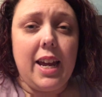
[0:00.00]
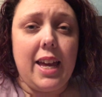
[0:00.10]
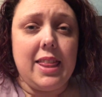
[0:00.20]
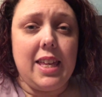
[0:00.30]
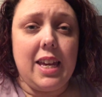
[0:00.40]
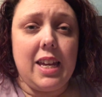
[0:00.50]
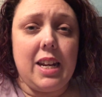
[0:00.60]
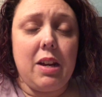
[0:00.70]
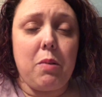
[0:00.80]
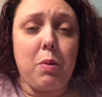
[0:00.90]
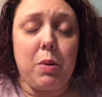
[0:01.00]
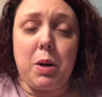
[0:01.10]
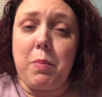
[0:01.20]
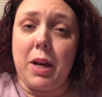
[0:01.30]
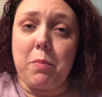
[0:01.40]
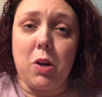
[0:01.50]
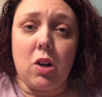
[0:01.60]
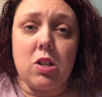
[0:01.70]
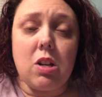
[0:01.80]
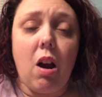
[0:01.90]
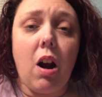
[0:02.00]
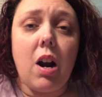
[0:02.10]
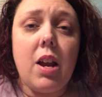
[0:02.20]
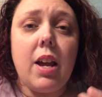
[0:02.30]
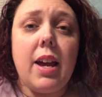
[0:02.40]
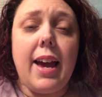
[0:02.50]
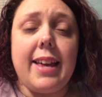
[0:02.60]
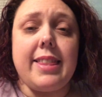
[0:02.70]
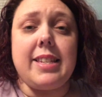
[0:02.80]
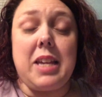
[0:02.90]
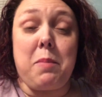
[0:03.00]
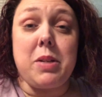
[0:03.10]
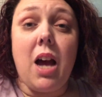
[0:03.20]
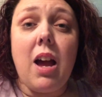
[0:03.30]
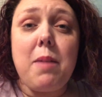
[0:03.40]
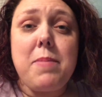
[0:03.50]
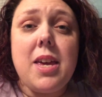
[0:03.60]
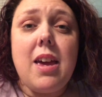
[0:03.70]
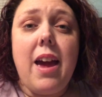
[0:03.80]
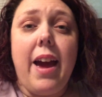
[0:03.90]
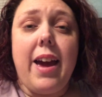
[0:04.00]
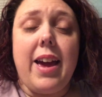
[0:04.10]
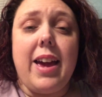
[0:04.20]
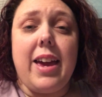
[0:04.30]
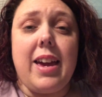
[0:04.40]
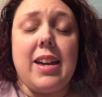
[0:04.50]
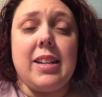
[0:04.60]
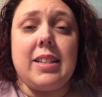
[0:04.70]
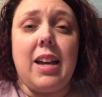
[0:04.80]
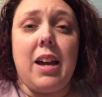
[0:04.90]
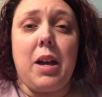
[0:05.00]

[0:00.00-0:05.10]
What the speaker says: and then we were going to pick up Kirk's car at the same time. And